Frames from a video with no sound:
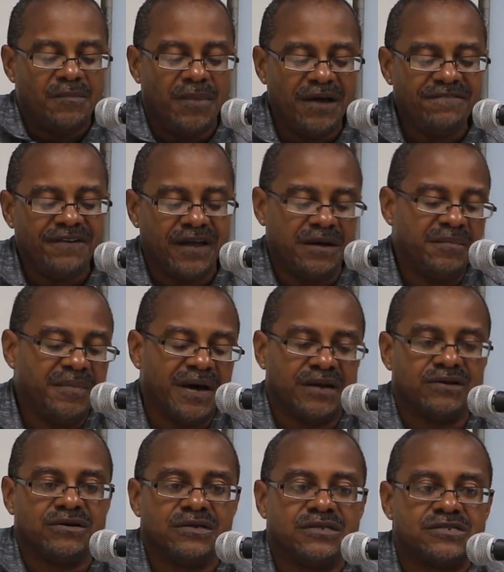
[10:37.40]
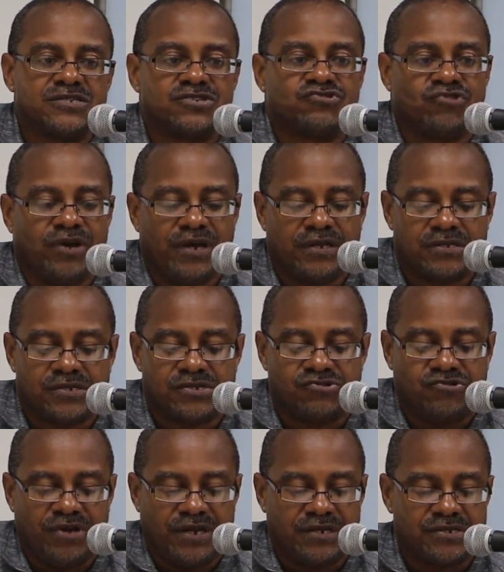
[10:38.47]
My father manhood, straight,
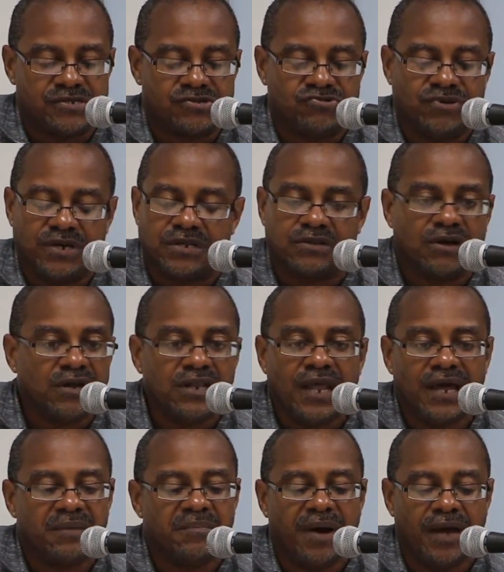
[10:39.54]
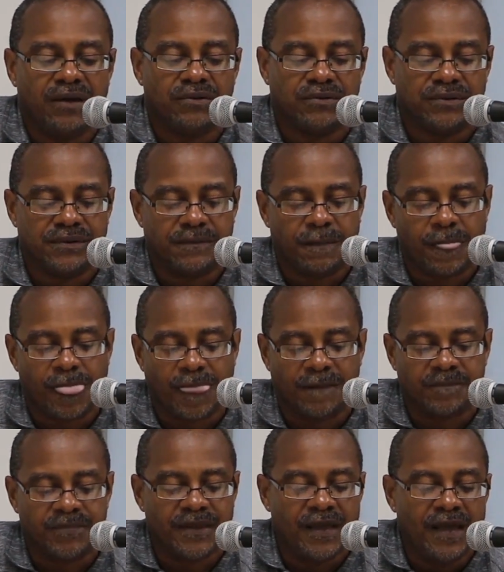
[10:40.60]
straight, straight, not like my own.
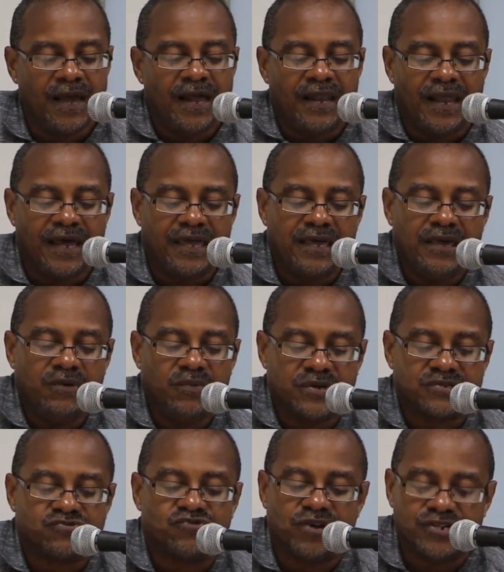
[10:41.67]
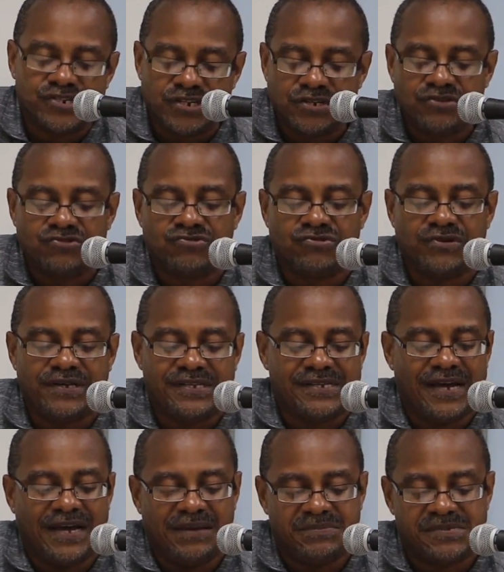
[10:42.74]
Like he was rushing through the
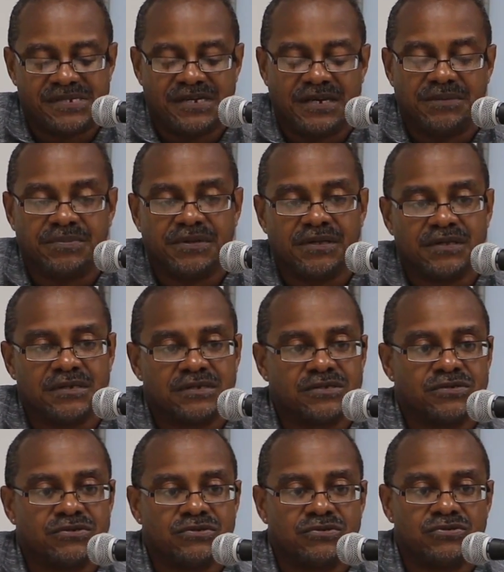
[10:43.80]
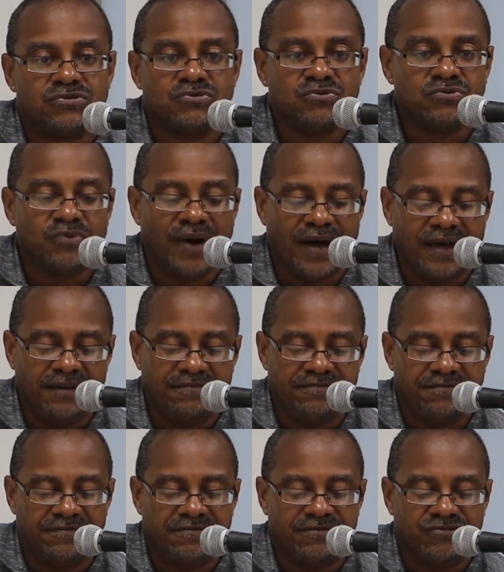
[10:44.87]
times tables, 2 wife,
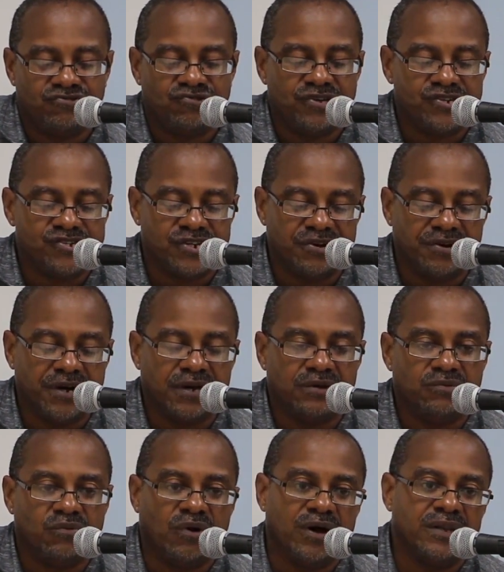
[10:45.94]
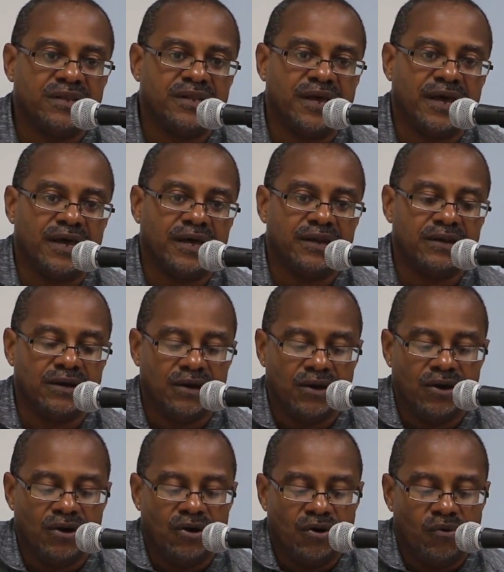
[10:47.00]
3 children, 1 dead,
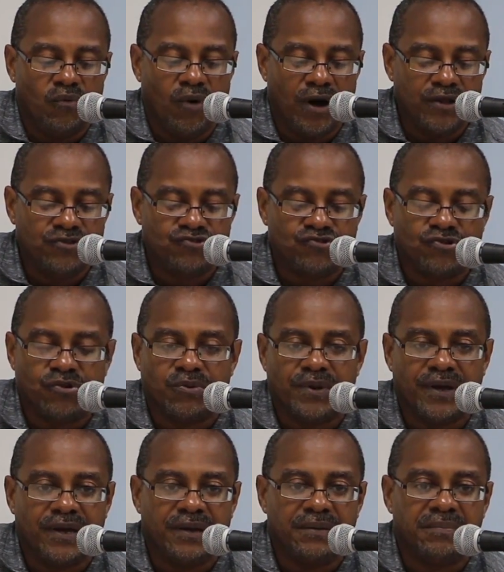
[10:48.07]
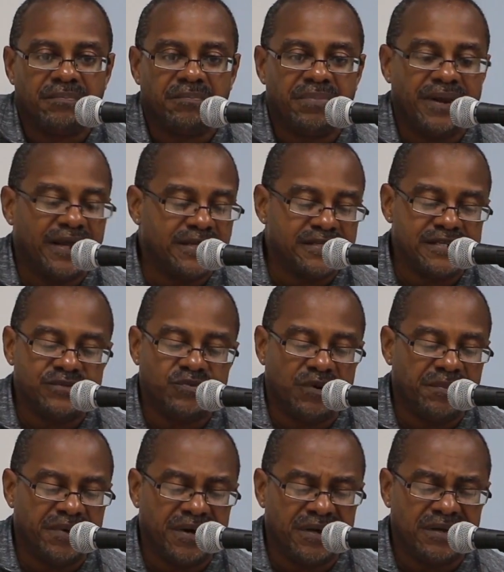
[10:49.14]
1 throwaway, plenty
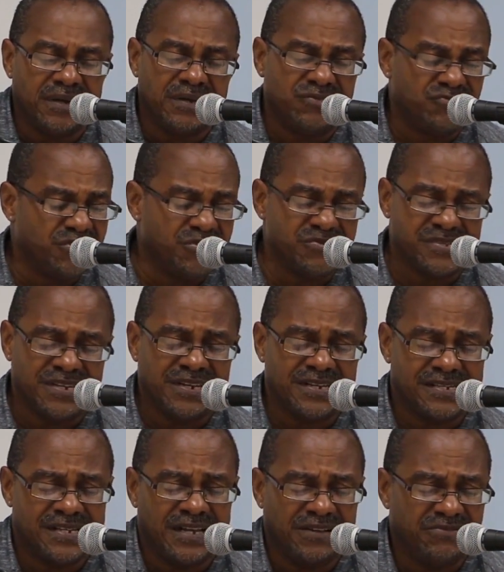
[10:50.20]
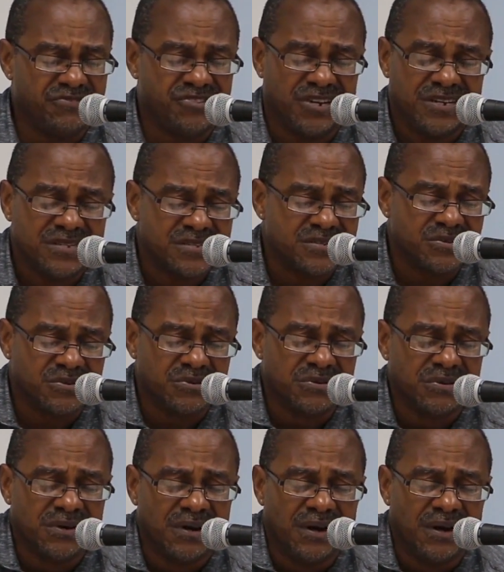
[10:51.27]
woman introducing himself just so,